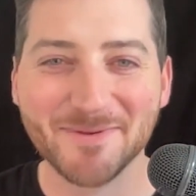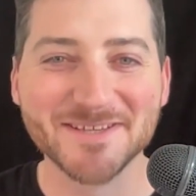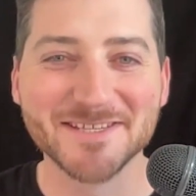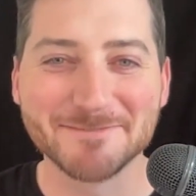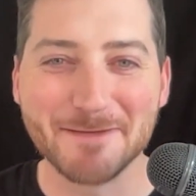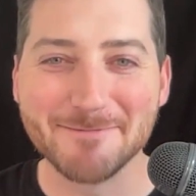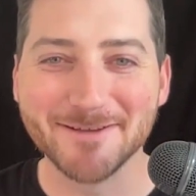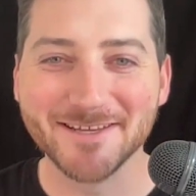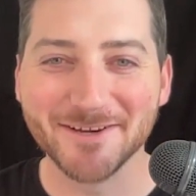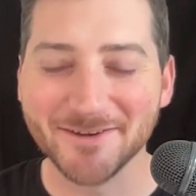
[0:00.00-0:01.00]
business
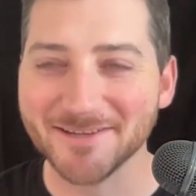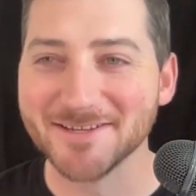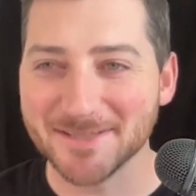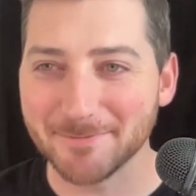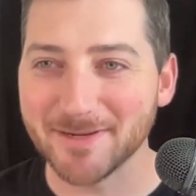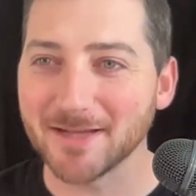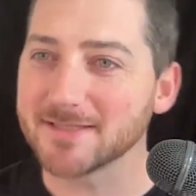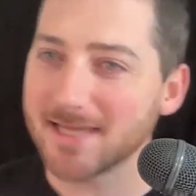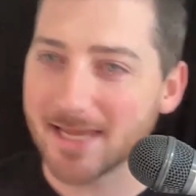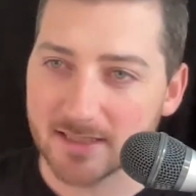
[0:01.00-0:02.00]
baby, into somebody
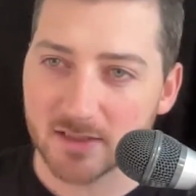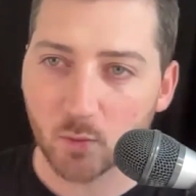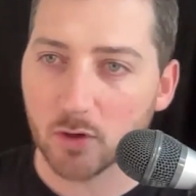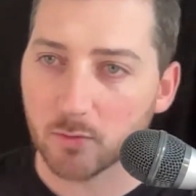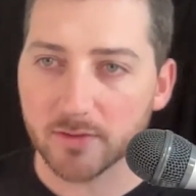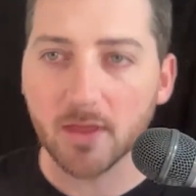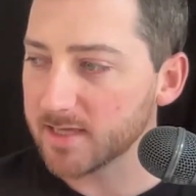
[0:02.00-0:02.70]
else's hands to work with.